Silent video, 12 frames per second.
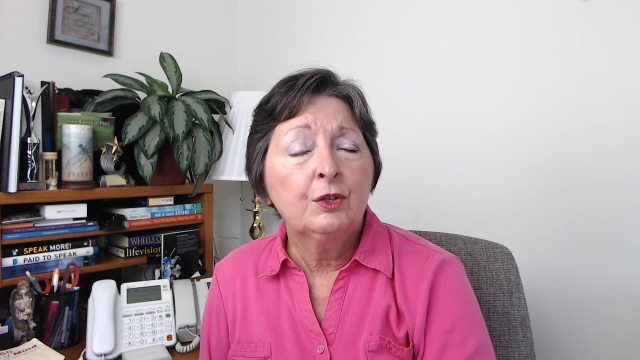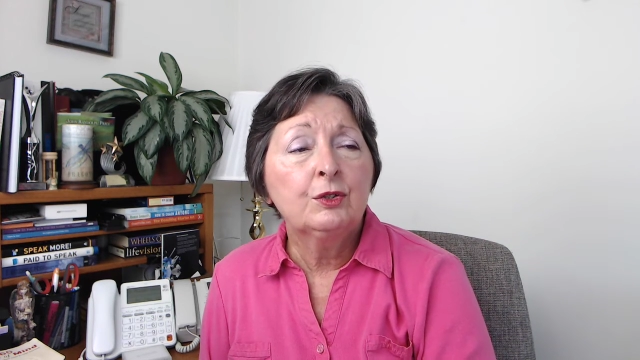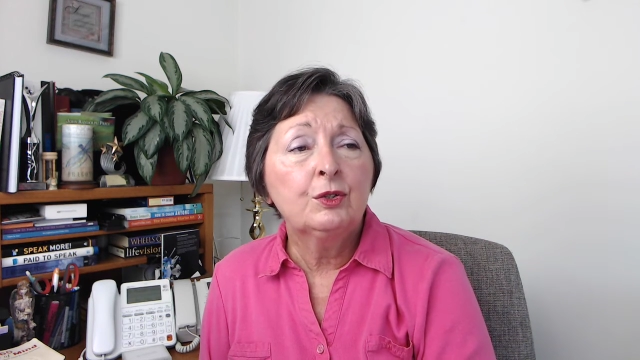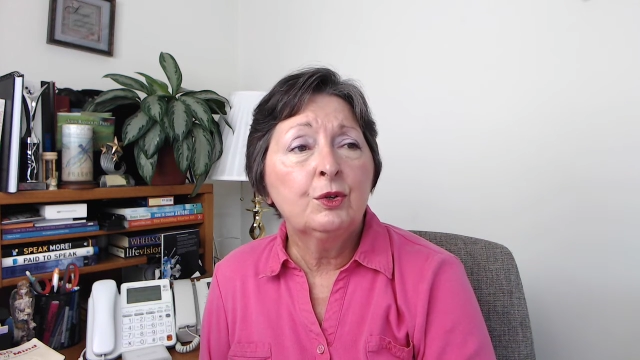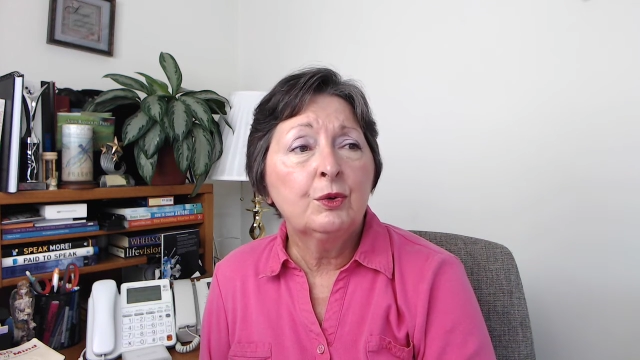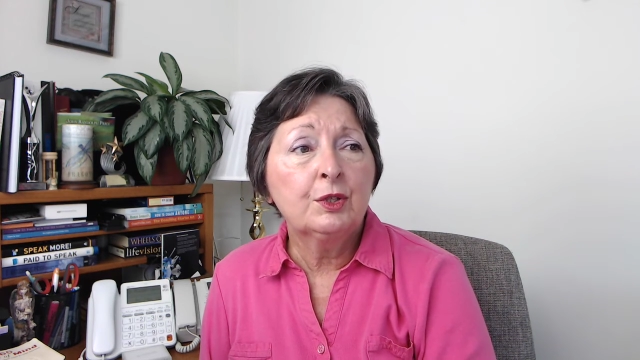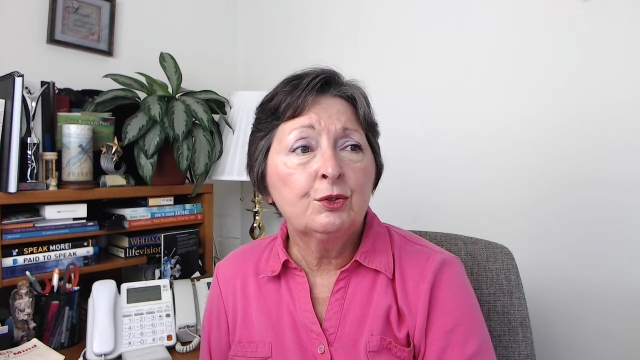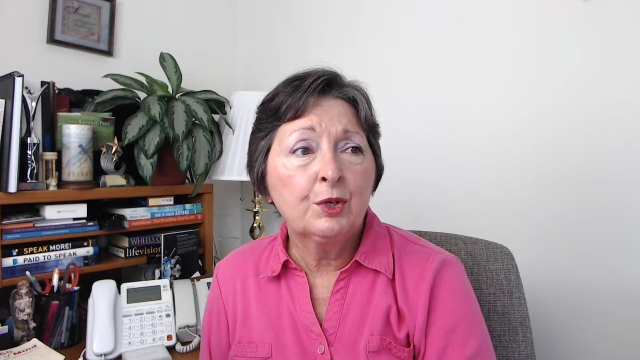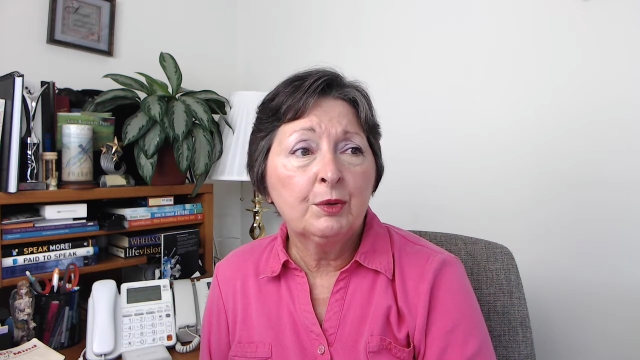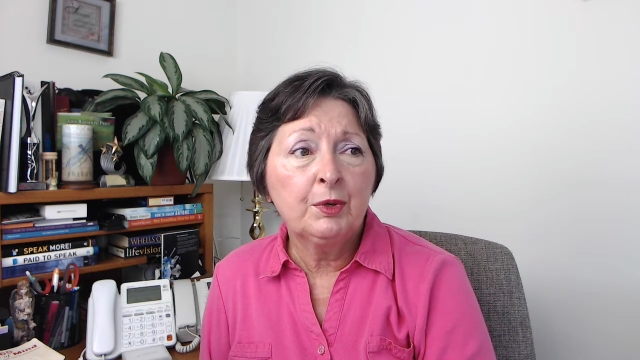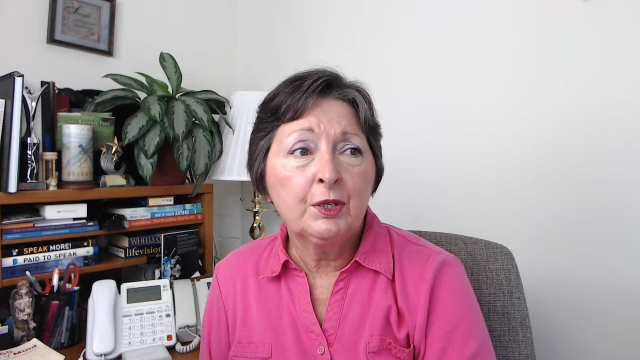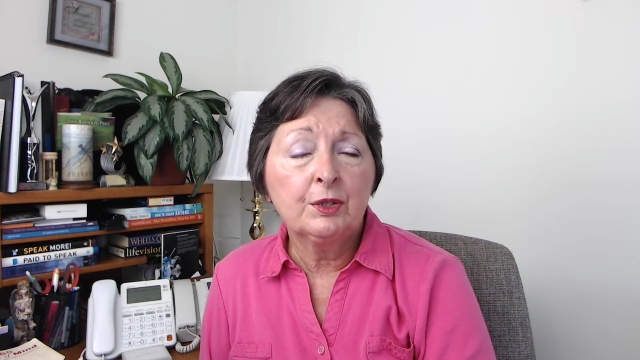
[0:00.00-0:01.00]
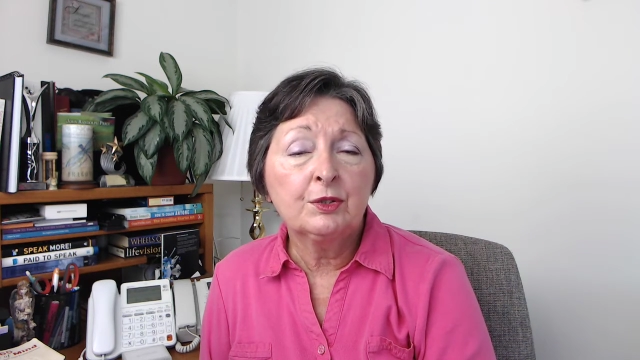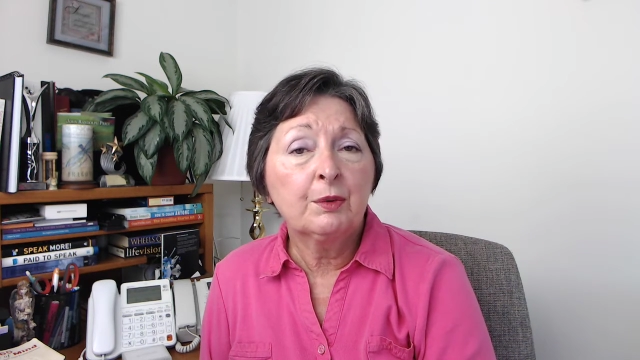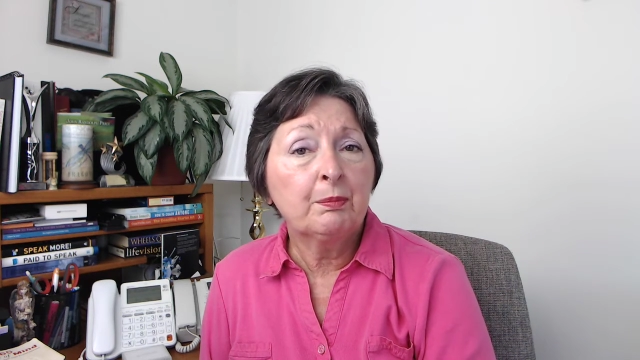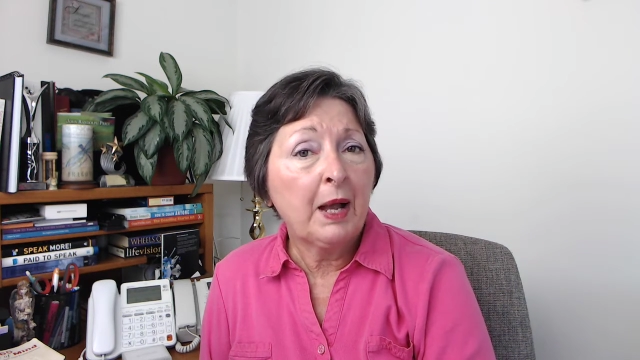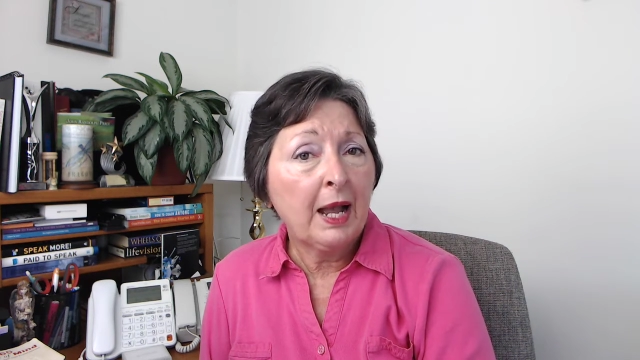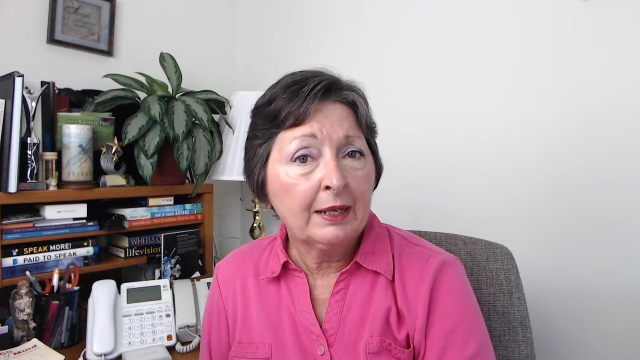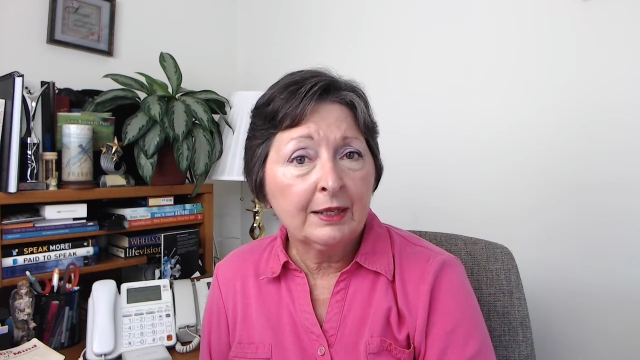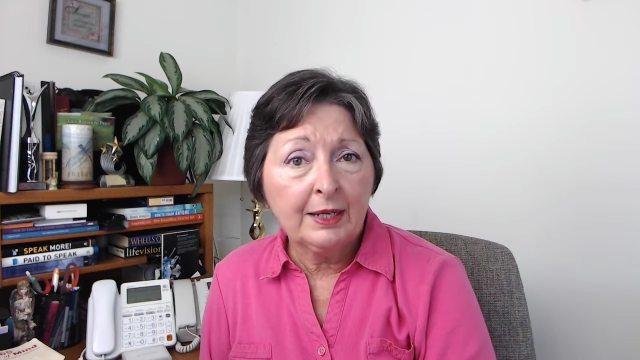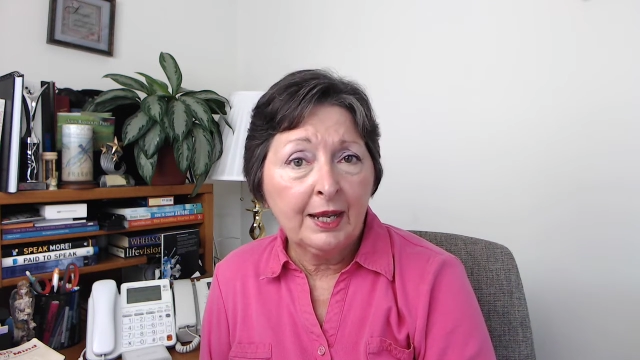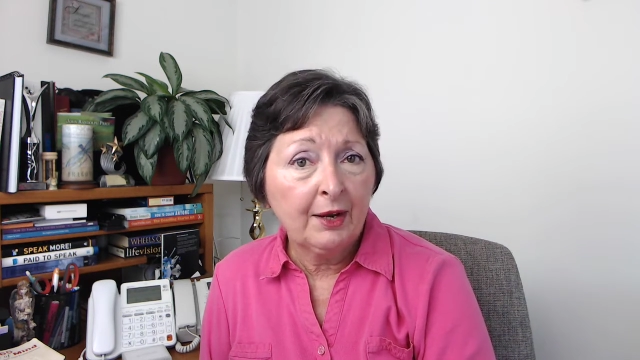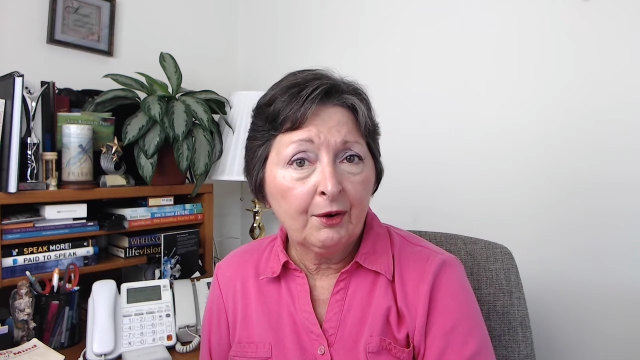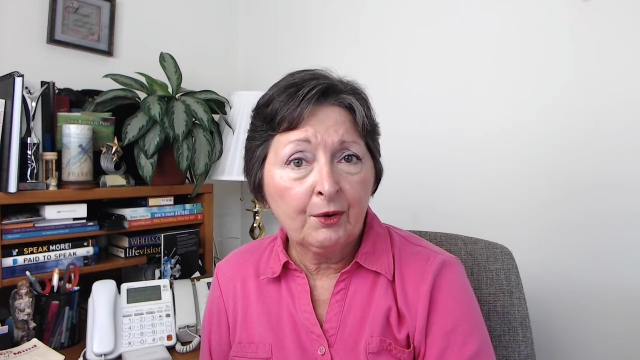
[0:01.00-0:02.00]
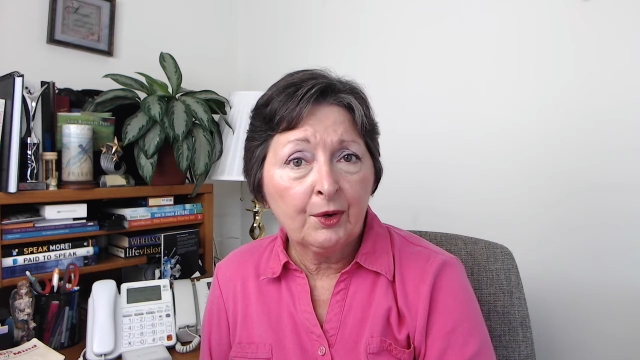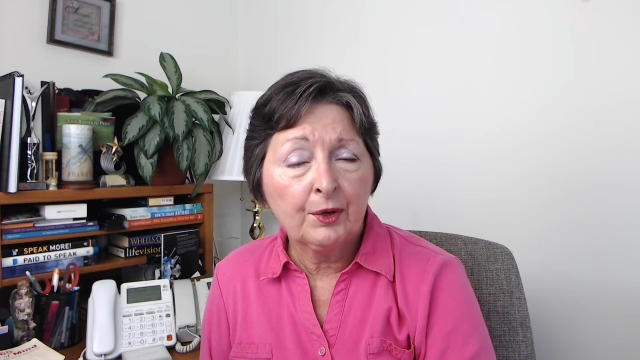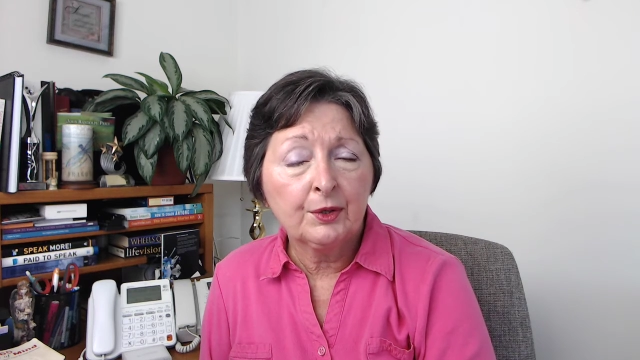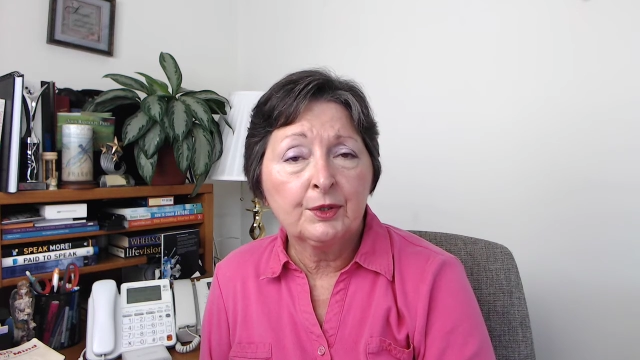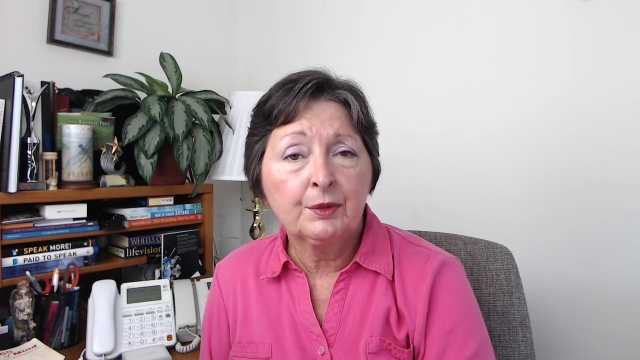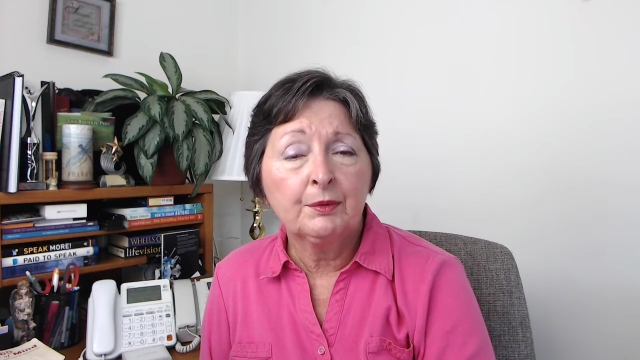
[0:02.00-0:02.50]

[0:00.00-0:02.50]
to attribute it to pilot error,